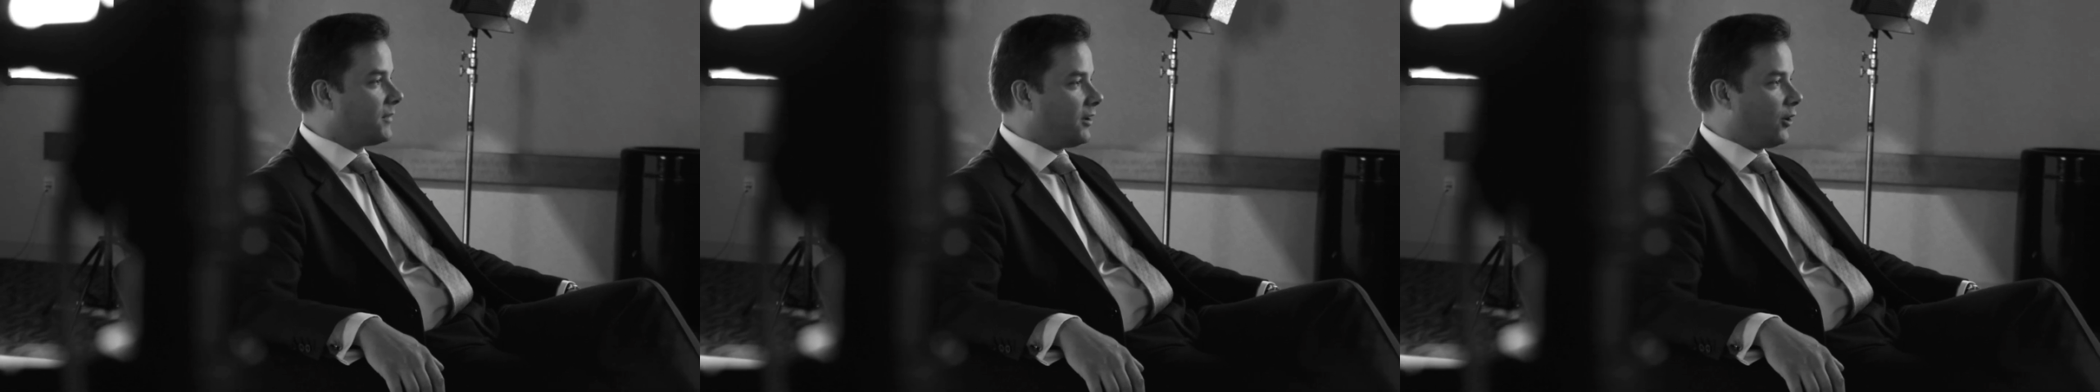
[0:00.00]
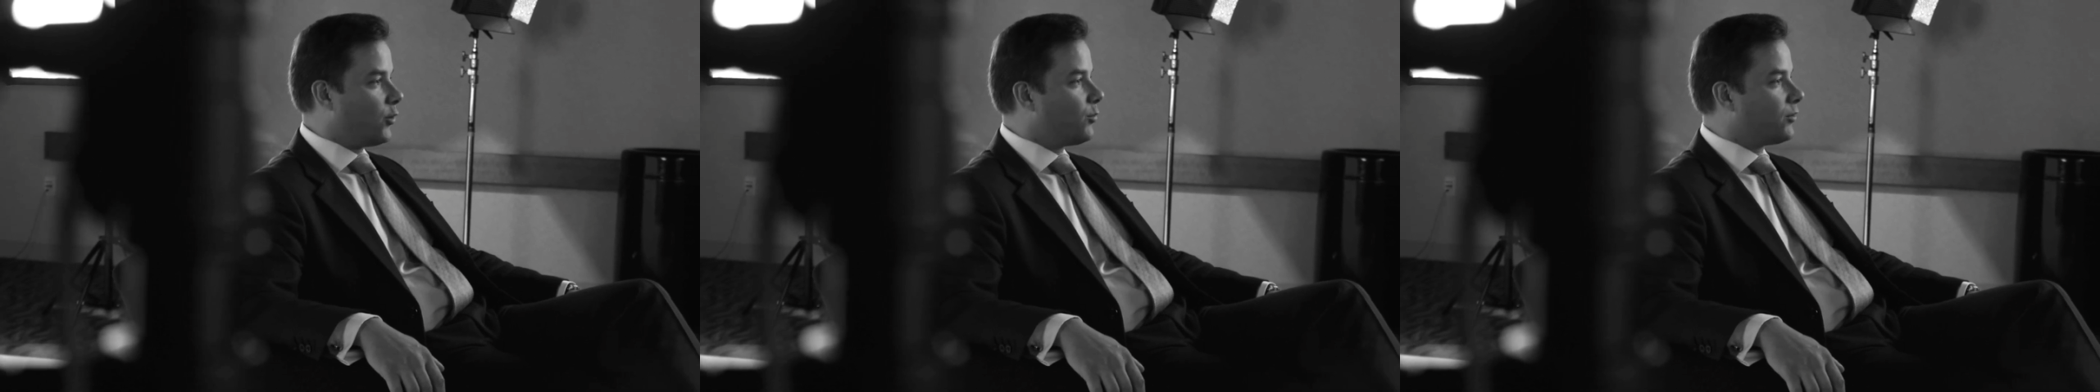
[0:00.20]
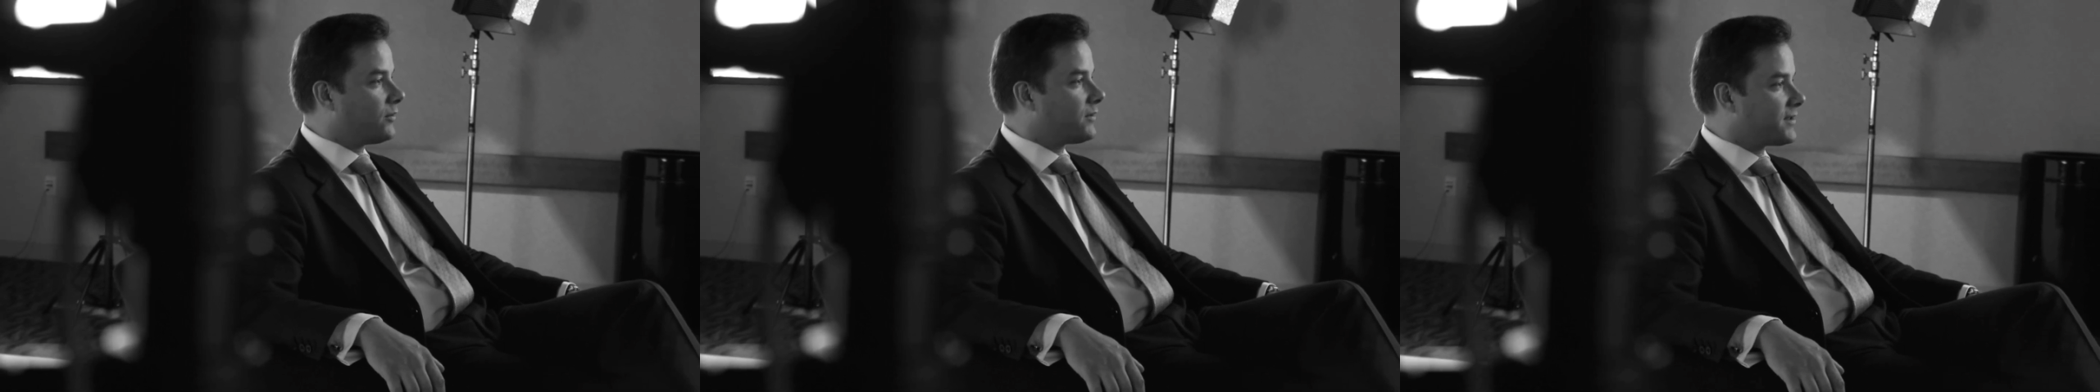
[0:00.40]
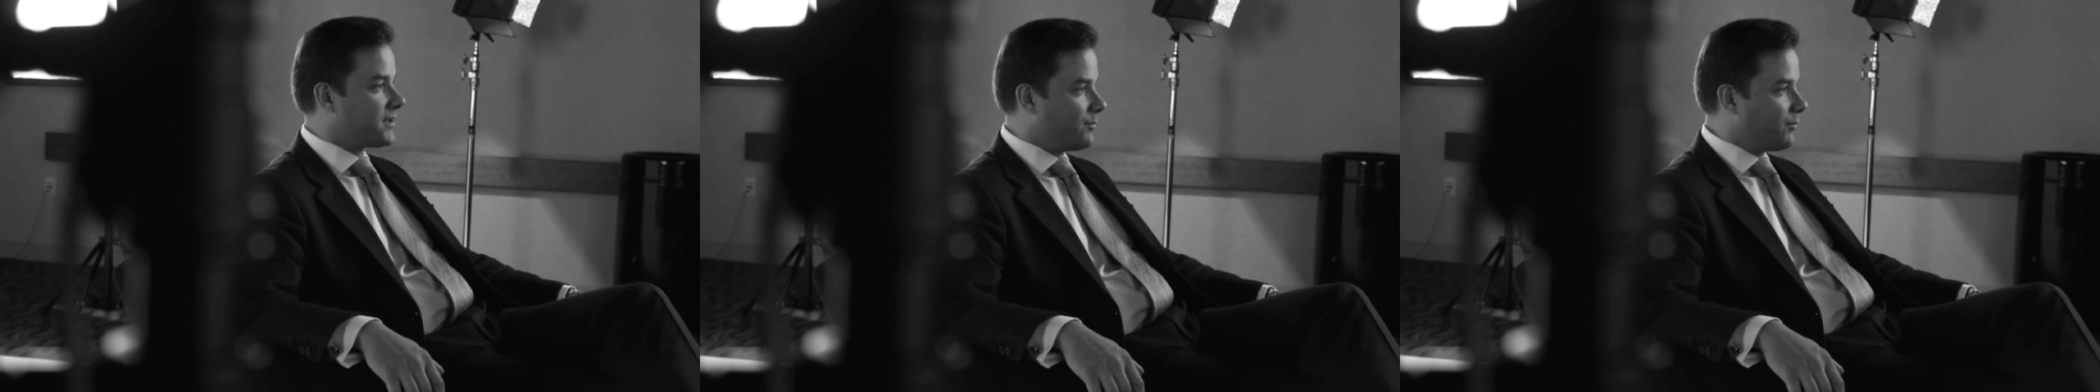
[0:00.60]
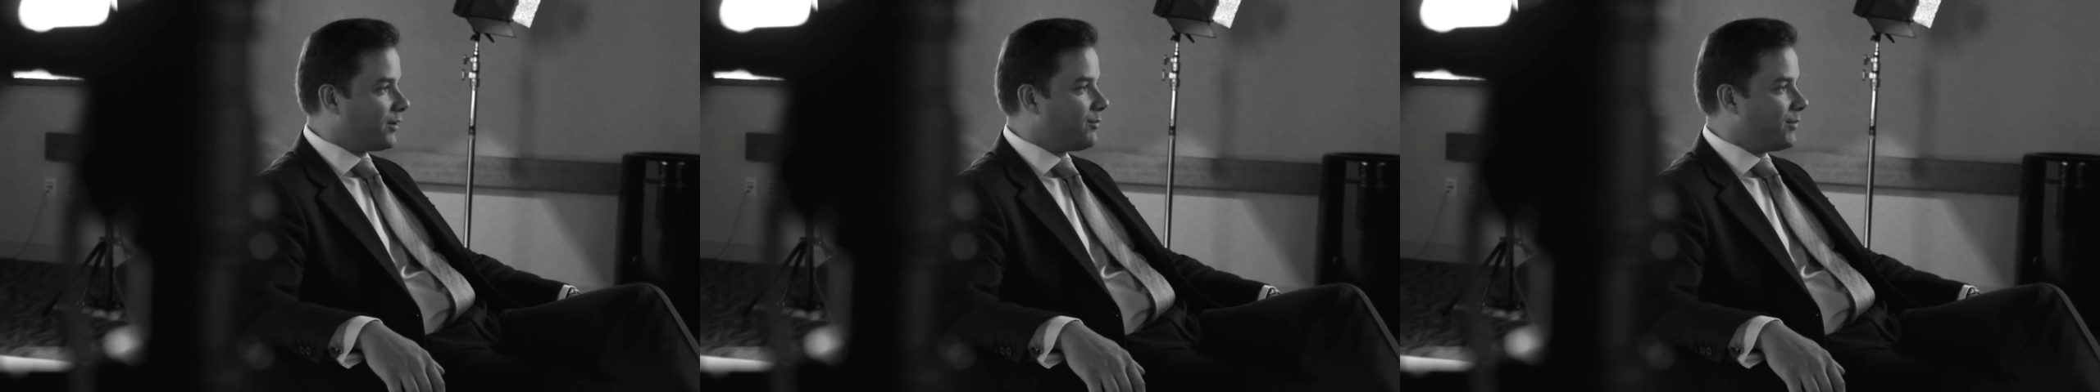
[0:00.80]
Global
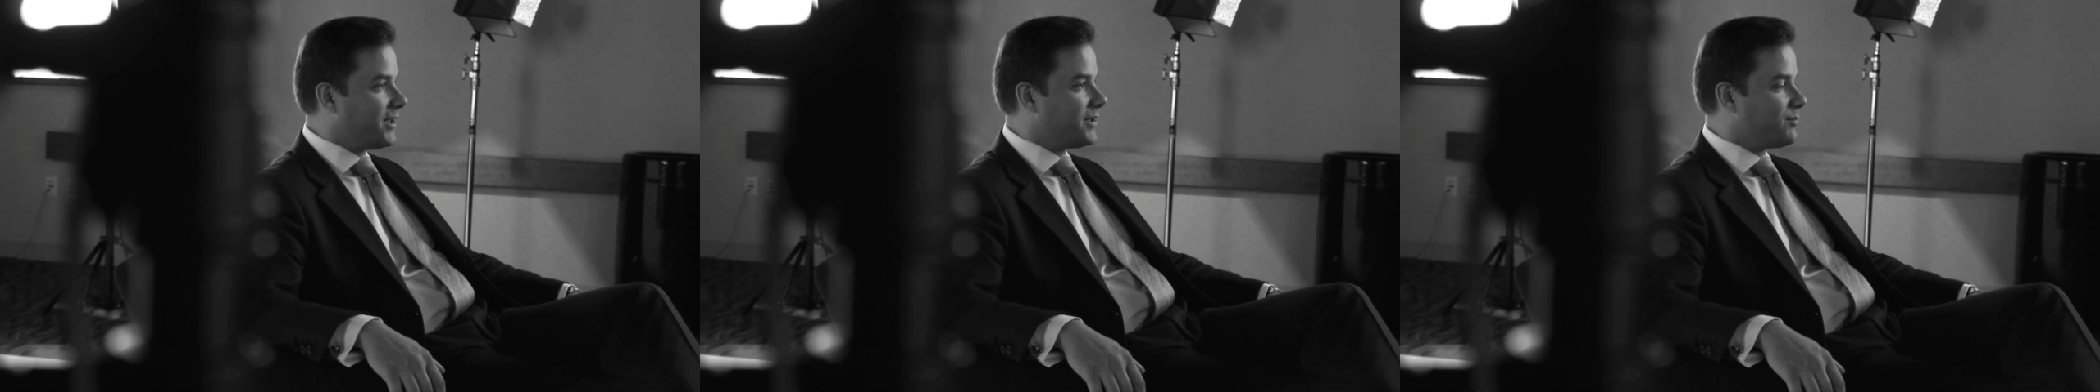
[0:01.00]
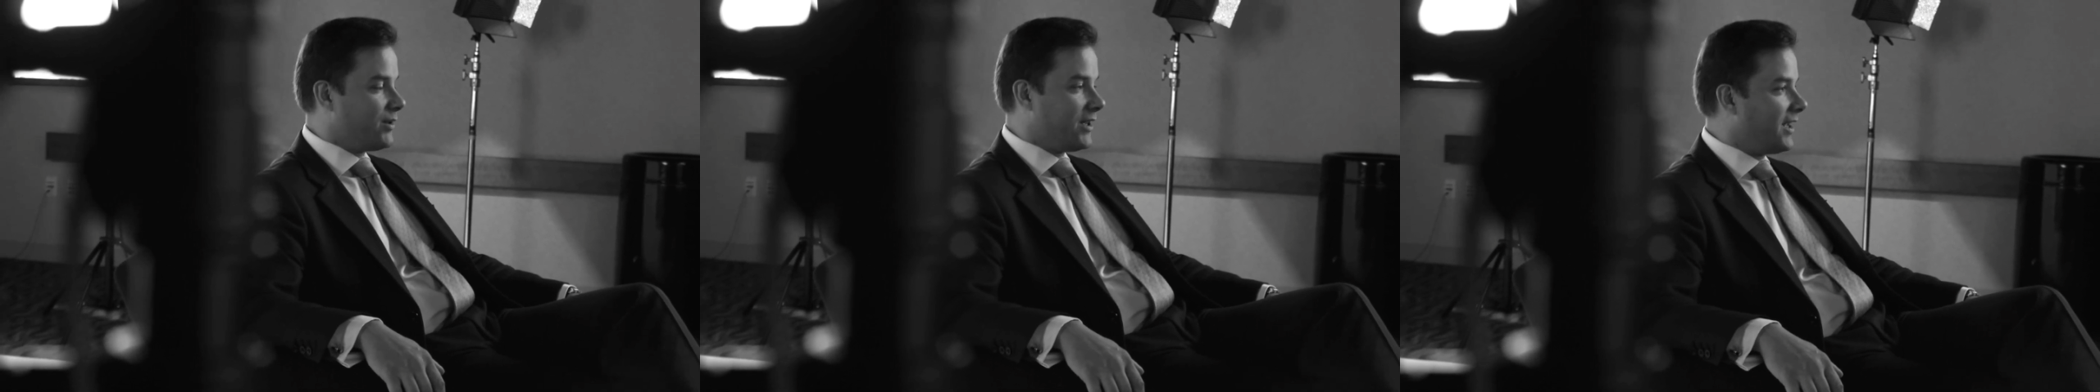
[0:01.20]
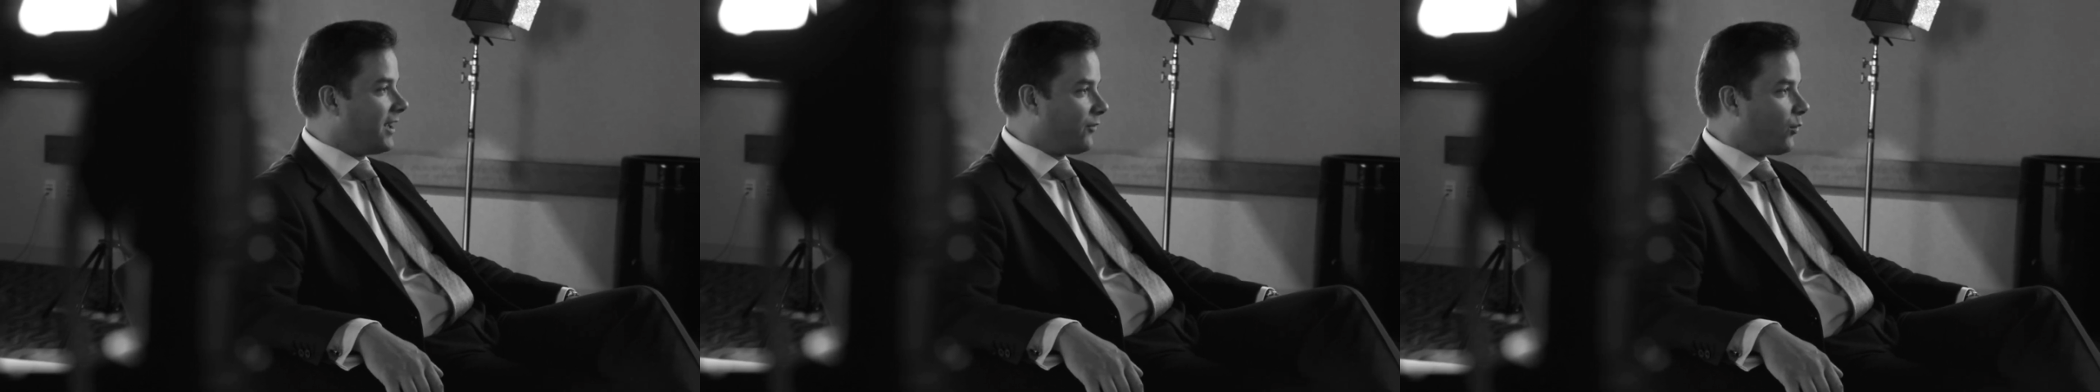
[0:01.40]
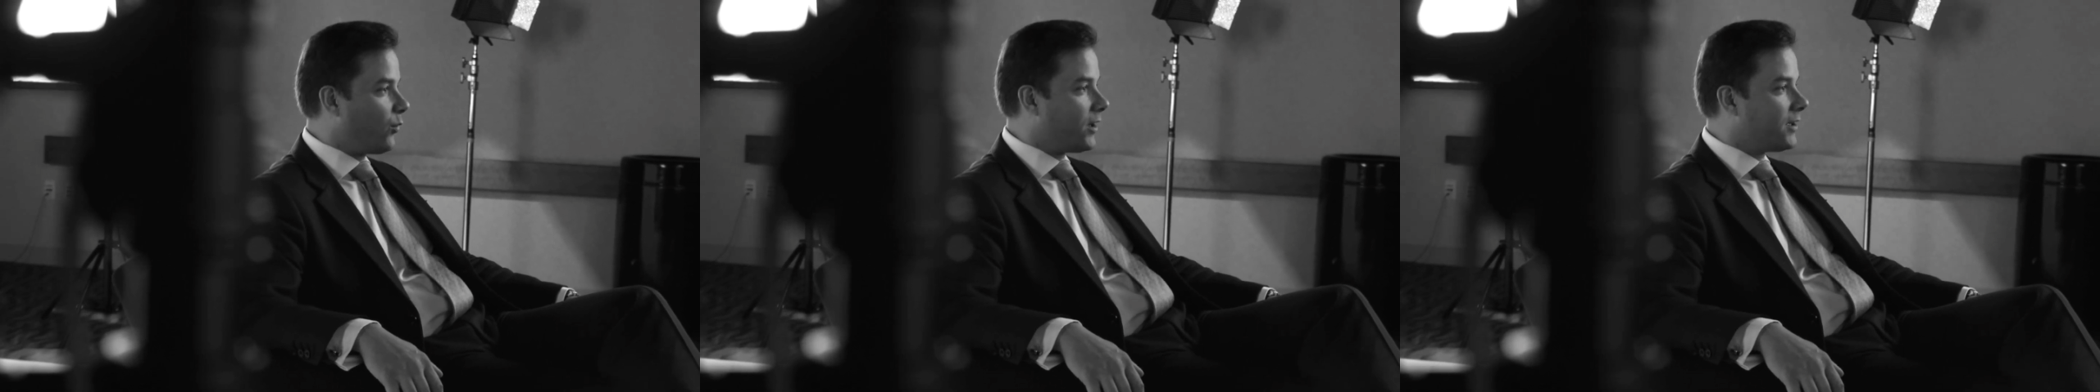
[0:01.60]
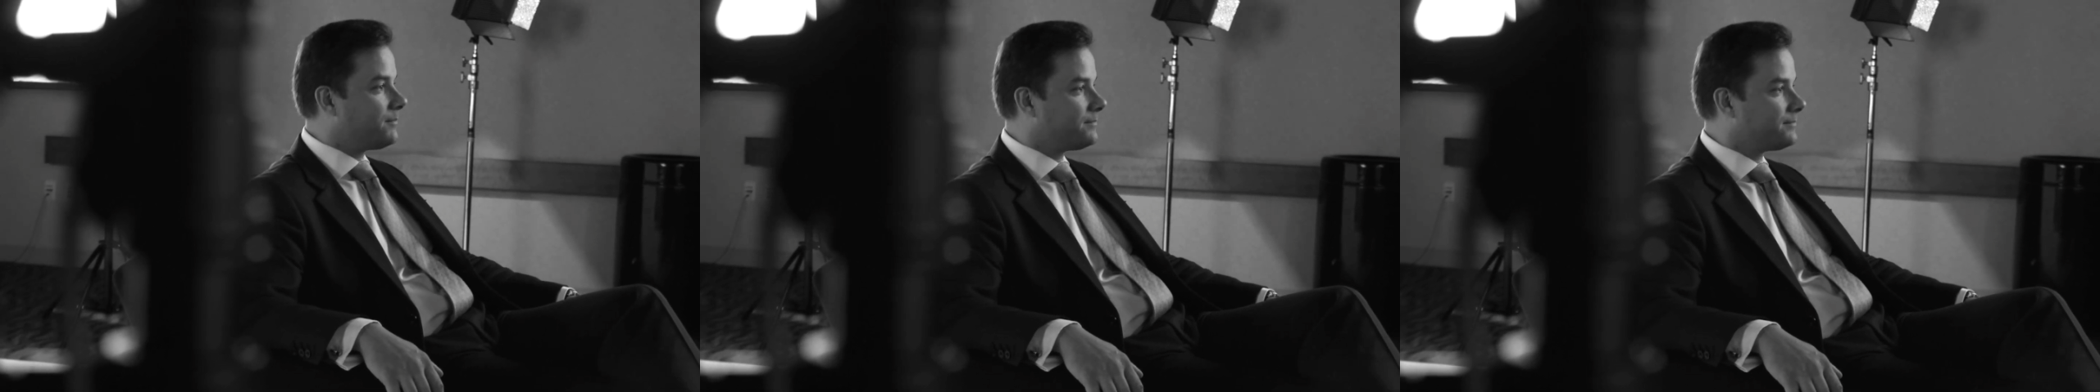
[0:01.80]
simply means being
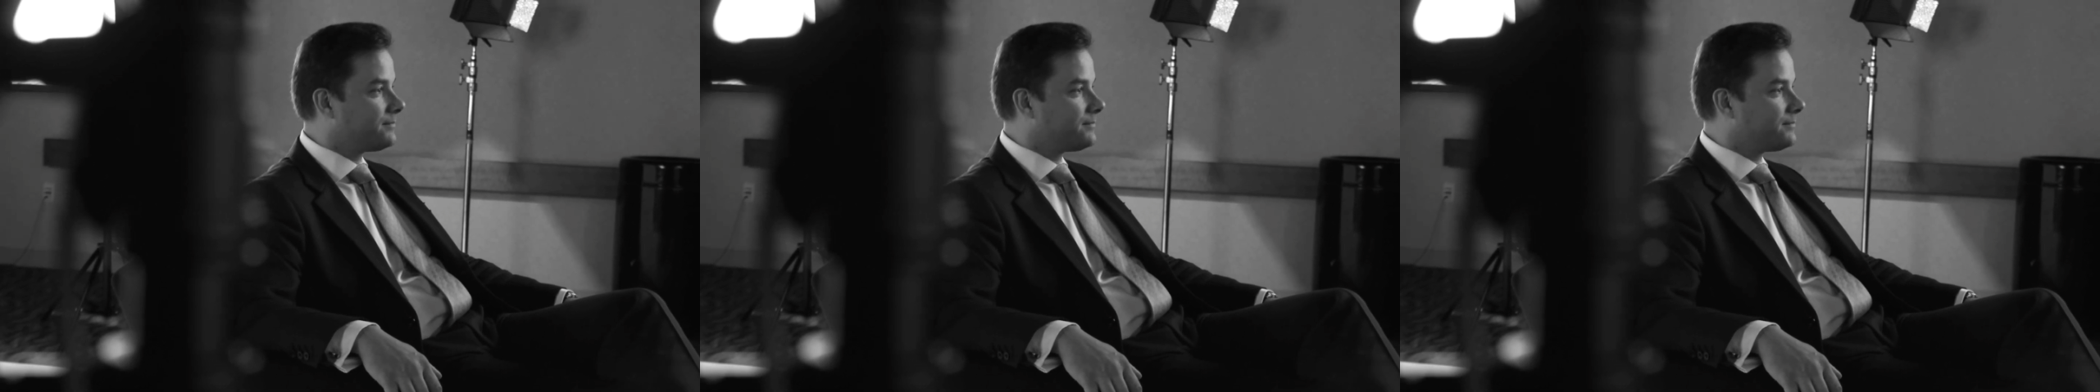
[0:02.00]
everywhere.